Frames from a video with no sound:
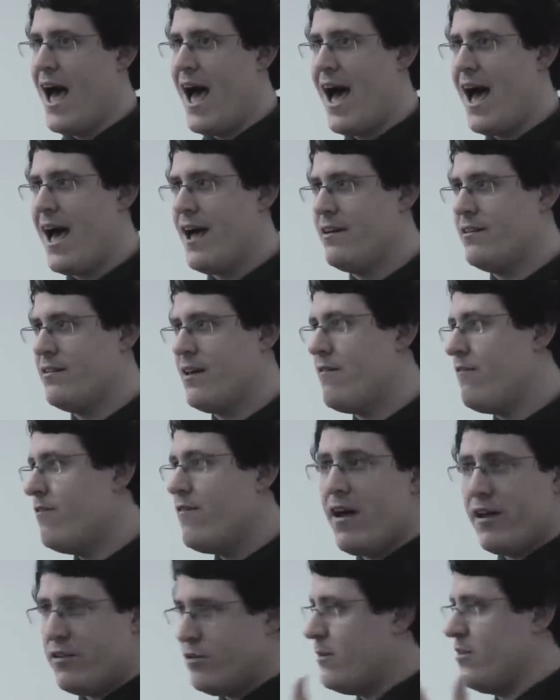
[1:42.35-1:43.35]
And at
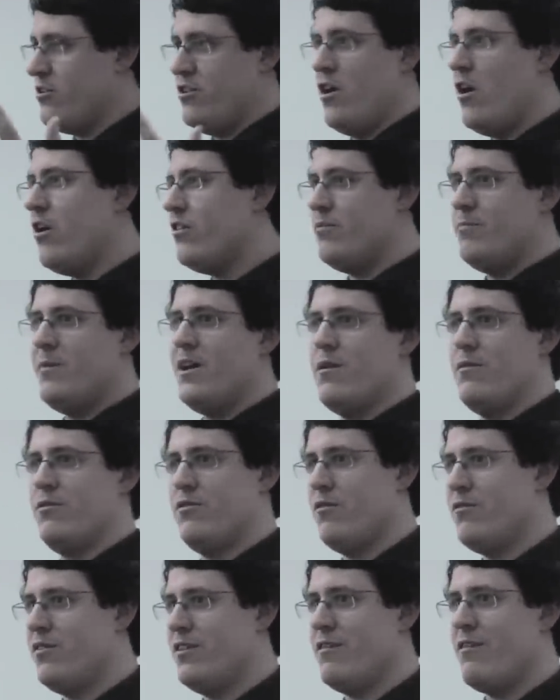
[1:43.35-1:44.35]
first when she asked me, I was
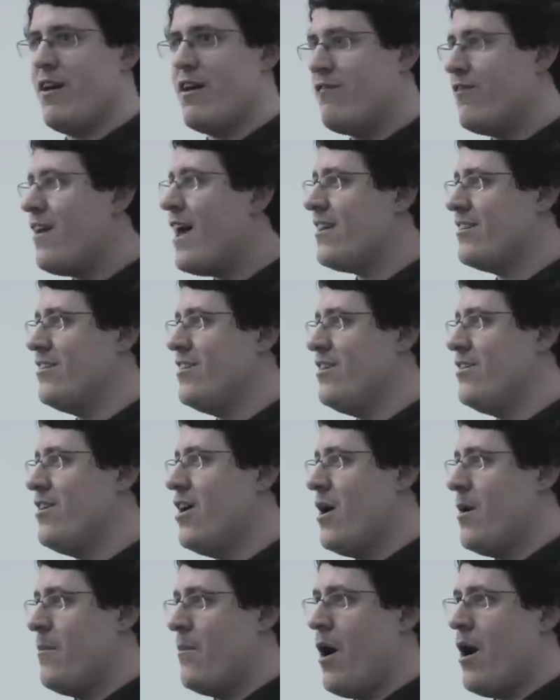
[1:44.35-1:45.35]
obviously very flattered,
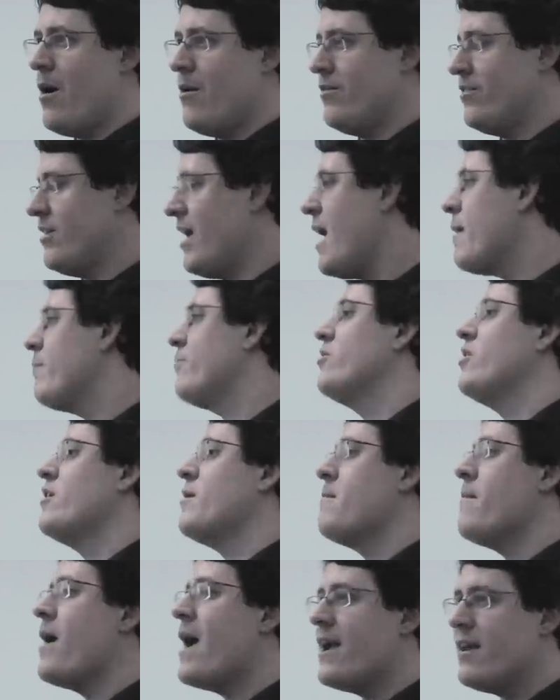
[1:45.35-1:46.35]
but I was
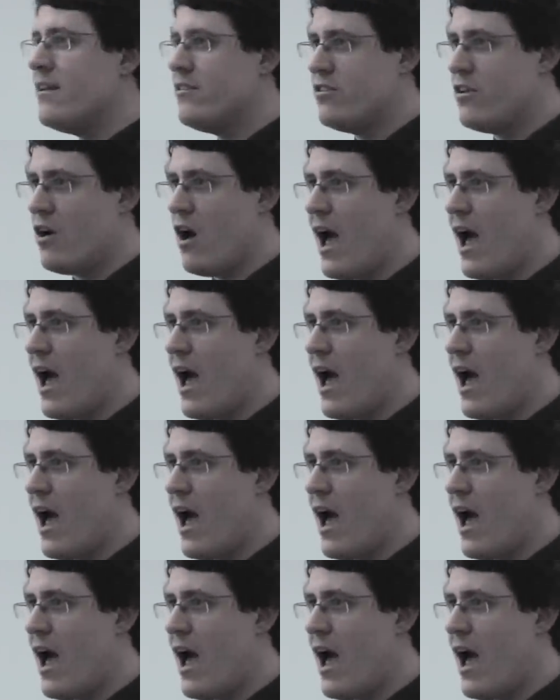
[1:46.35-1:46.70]
absolutely amazed.